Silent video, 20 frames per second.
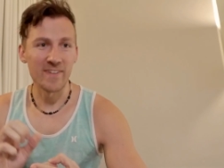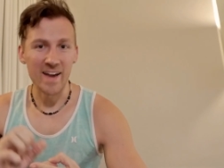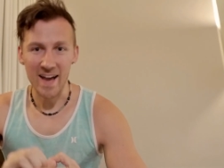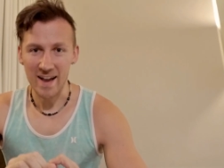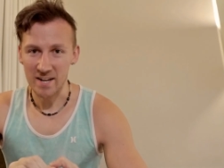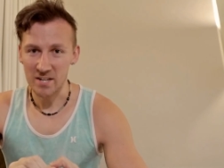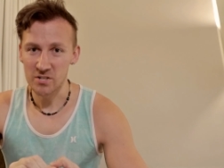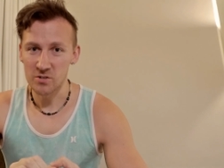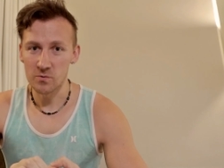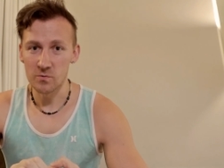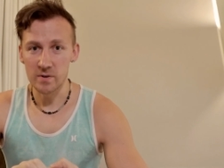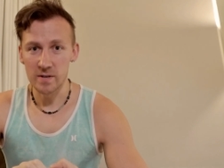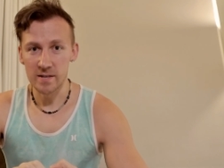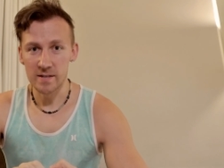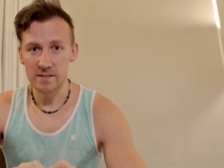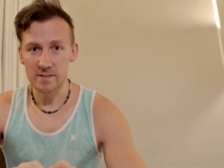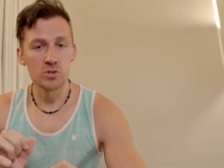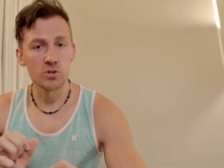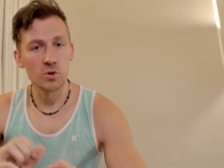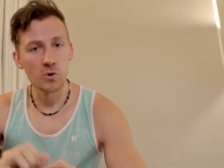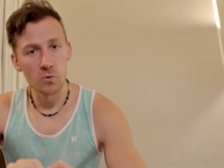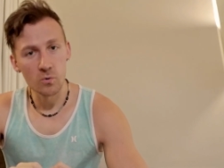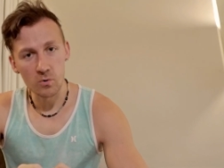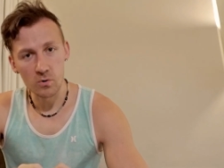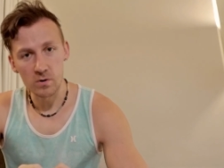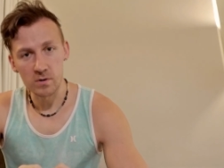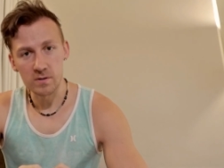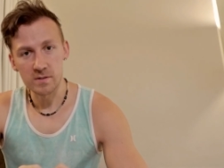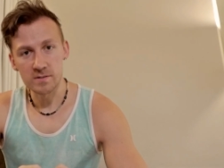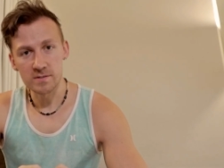factories,
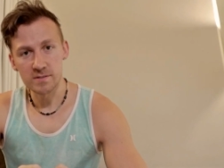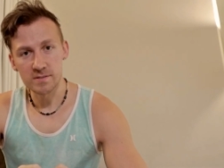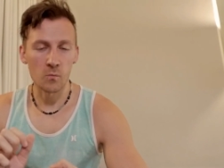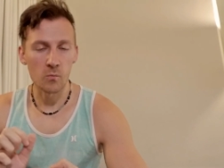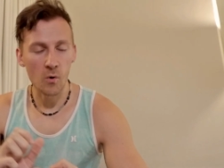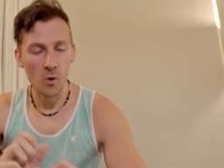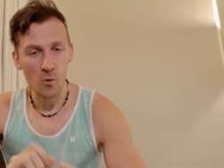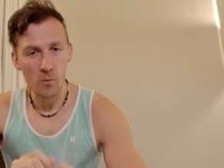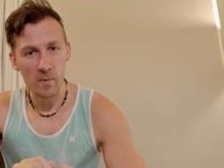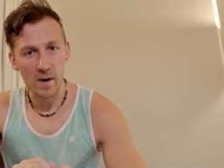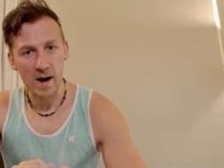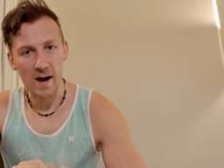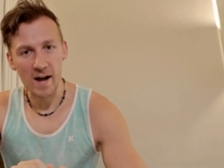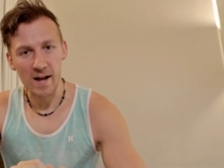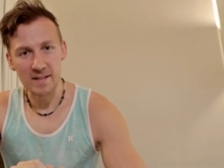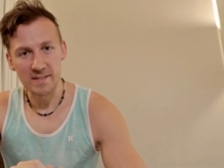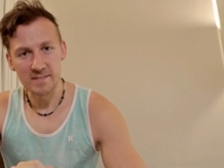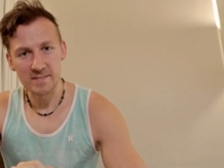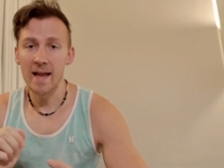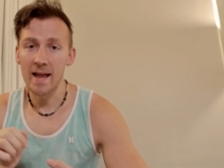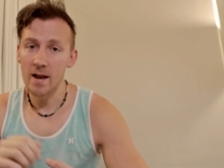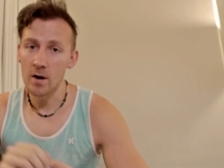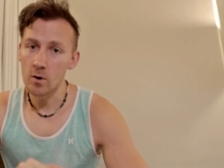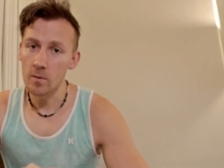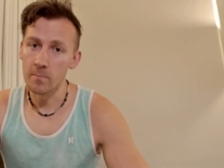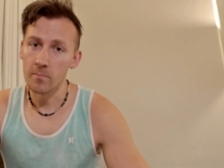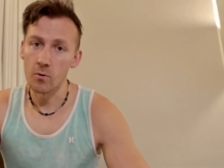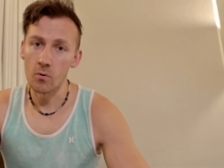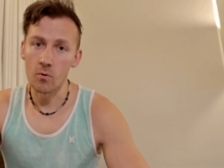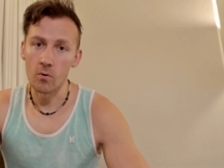tools, robots,
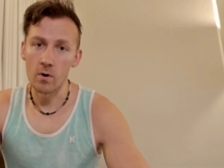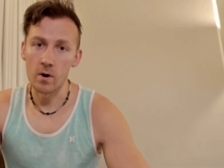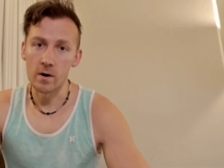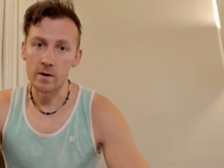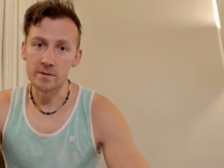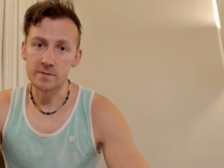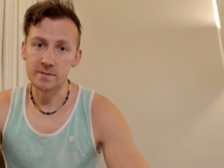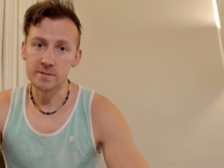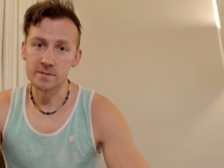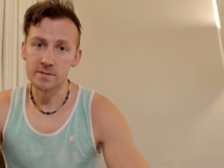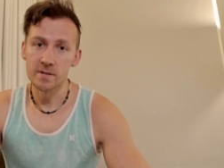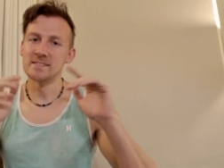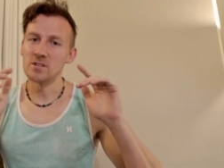airports.